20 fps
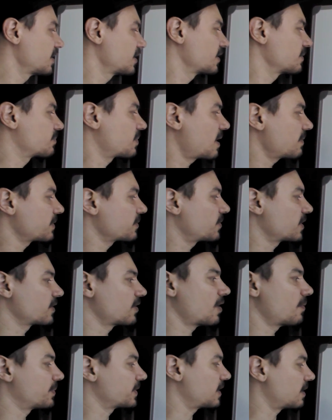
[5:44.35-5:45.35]
You'd probably want
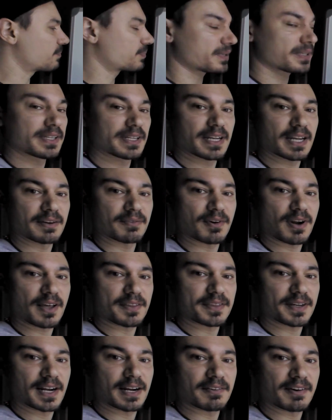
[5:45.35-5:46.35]
to open up a
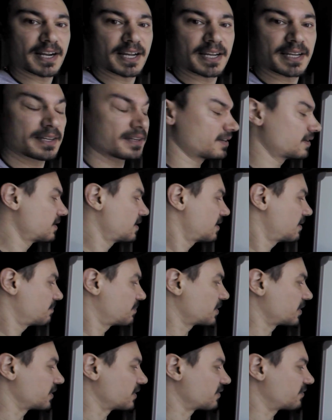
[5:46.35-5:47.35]
Roth IRA,
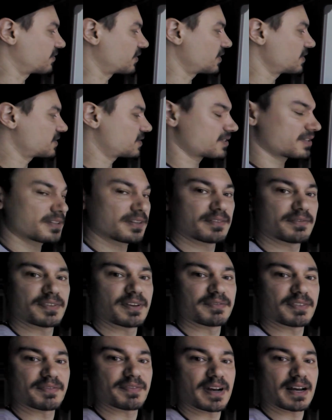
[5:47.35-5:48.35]
put in your first
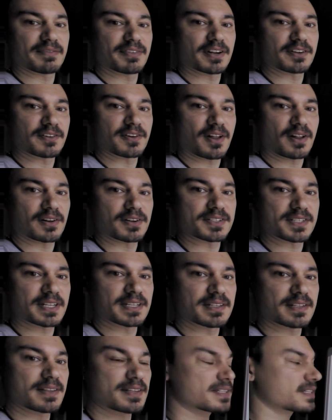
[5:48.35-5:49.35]
$5,500
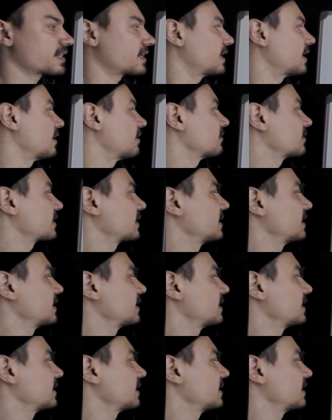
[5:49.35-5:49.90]
into this account,